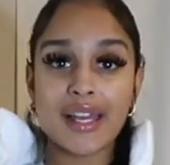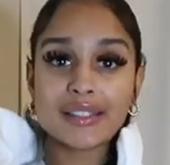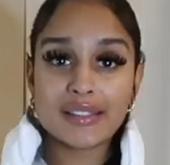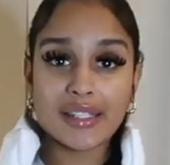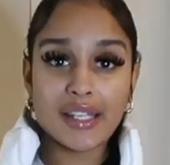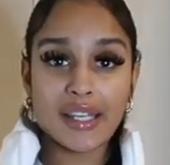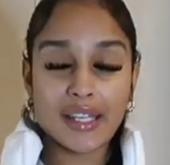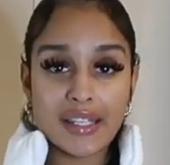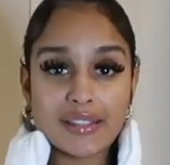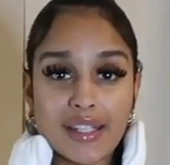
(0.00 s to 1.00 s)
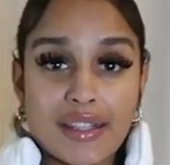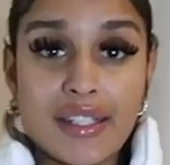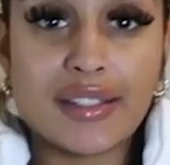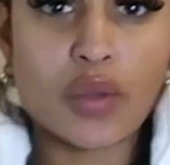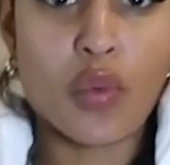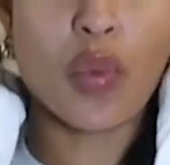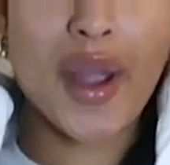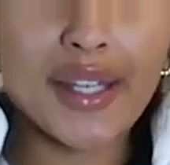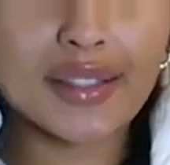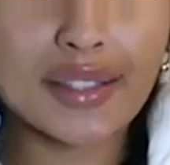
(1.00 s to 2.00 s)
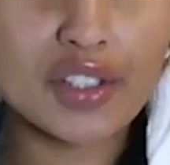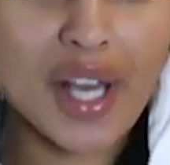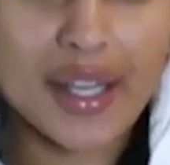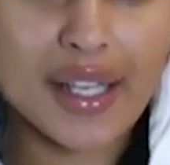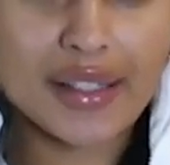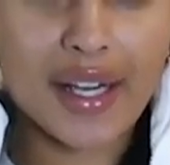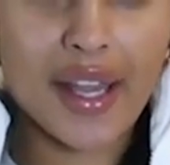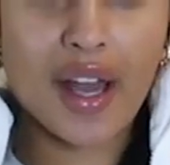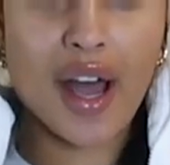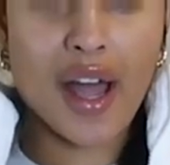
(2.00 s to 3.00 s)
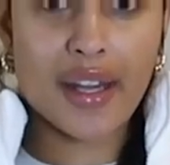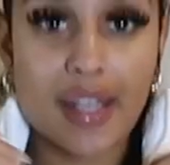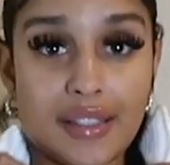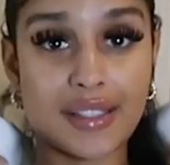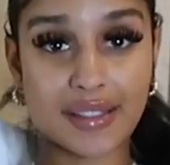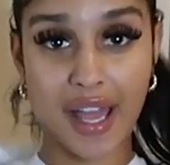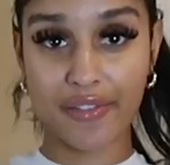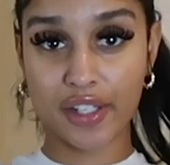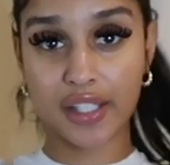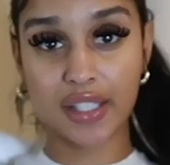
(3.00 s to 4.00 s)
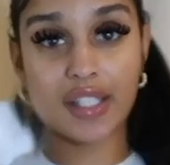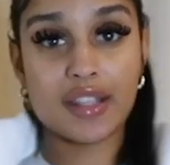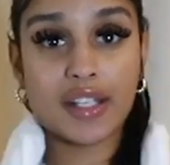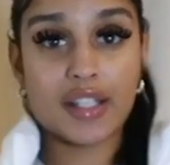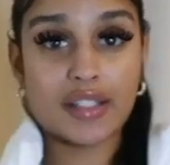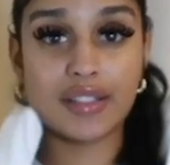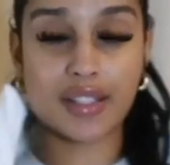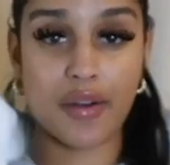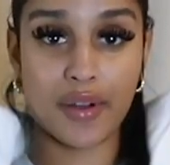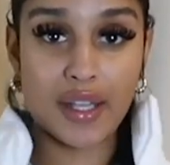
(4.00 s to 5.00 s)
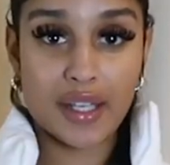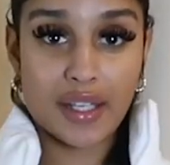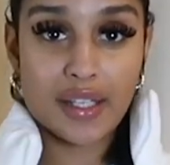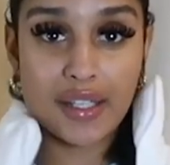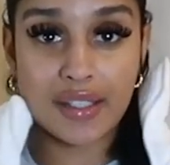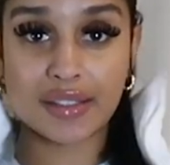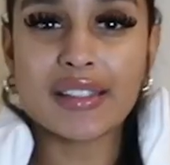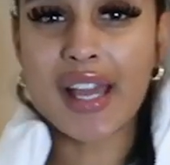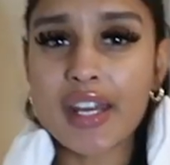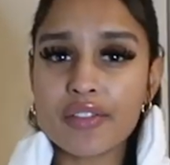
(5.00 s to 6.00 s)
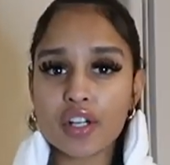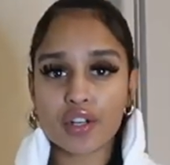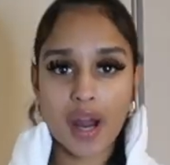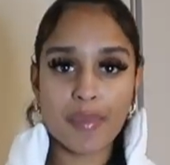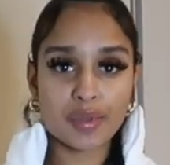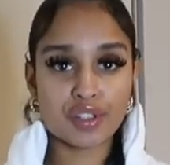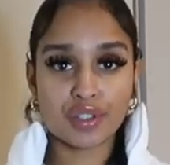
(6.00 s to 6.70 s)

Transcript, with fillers: Next thing is this white jacket that I got. It doesn't have a hood either, so it is, it's kind of a crop